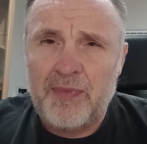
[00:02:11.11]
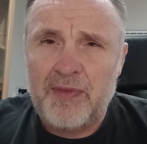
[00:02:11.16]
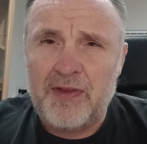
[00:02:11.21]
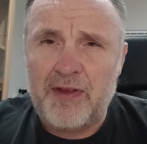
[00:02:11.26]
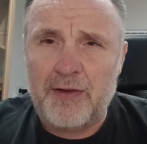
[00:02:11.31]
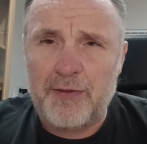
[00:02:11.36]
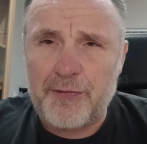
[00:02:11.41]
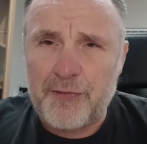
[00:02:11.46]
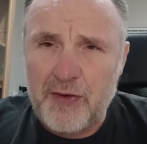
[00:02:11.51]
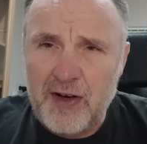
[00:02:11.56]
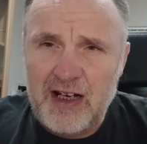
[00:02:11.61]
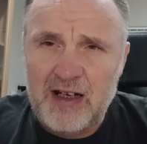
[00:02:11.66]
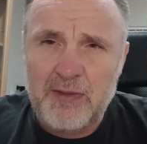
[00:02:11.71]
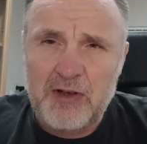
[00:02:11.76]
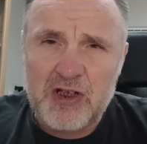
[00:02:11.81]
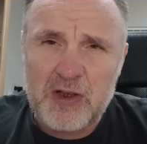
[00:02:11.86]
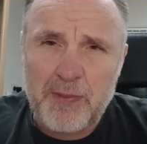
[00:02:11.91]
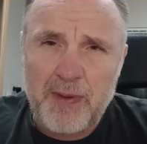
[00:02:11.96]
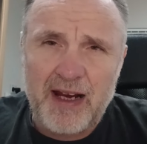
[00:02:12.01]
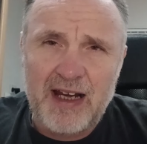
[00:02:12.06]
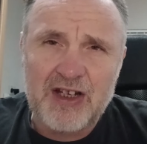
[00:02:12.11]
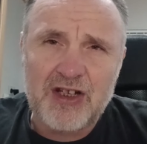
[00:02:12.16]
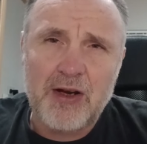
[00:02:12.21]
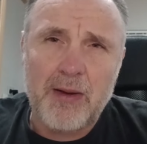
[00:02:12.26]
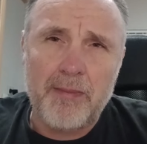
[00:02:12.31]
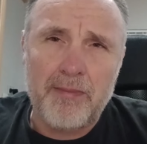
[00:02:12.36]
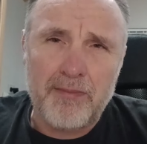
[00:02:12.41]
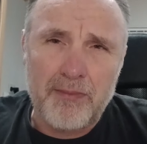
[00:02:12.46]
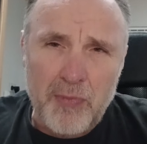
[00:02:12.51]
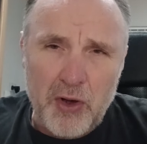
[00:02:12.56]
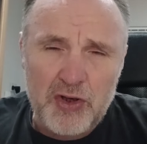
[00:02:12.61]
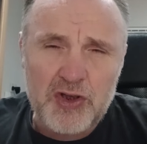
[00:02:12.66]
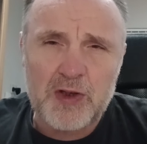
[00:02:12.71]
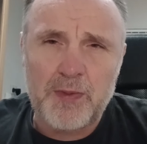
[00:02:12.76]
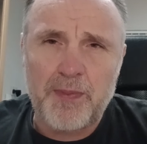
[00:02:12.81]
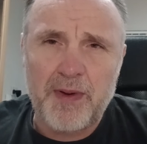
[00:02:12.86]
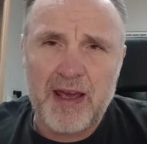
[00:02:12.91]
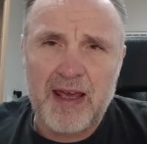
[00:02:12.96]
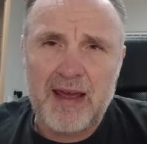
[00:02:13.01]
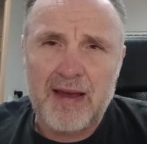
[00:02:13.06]
that freedom of speech
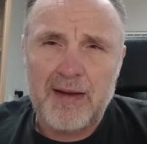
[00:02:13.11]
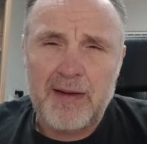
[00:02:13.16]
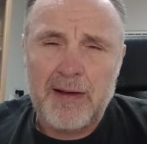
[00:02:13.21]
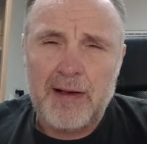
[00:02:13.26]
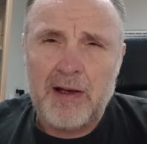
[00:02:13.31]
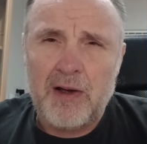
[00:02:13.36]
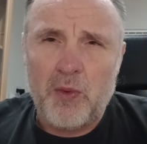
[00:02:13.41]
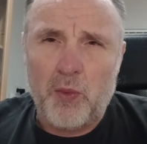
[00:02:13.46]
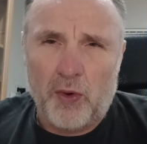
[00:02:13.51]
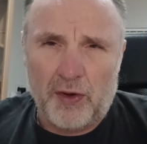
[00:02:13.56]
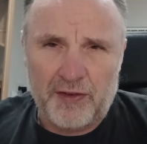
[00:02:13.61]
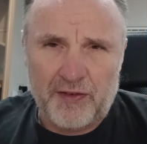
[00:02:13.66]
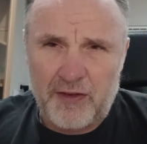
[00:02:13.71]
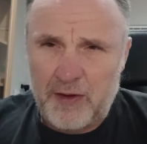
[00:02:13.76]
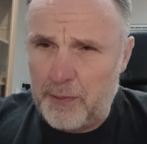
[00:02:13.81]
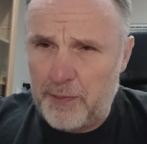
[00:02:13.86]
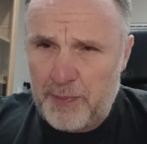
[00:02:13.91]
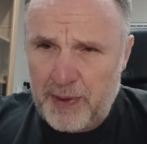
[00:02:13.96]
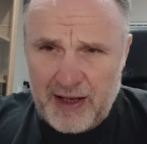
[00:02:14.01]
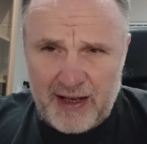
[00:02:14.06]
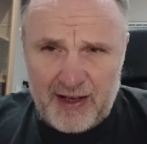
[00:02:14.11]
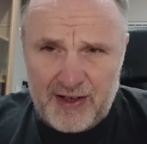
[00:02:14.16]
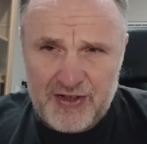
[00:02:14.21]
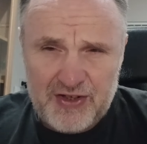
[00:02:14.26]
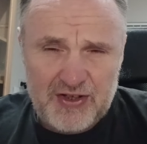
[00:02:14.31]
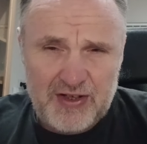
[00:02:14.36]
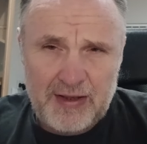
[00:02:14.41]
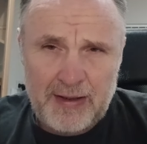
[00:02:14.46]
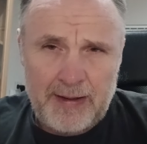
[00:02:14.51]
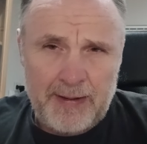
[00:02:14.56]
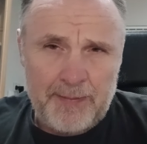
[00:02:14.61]
must be one of the biggest